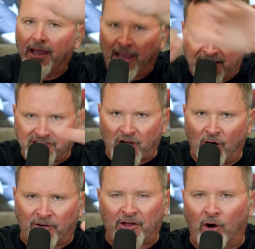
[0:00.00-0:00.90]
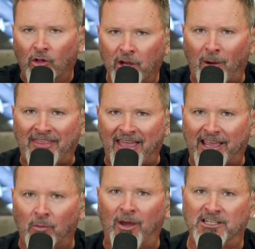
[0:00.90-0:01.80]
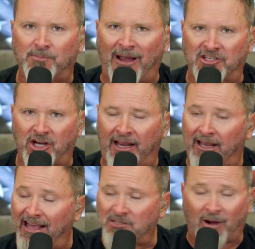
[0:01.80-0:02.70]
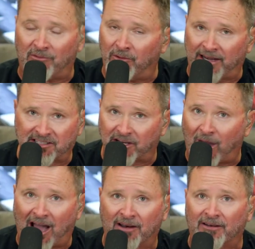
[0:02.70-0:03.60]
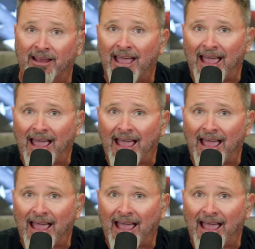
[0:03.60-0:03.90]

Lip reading: it's over. The only way they can win is by cheating. And that's why everyone needs to go out and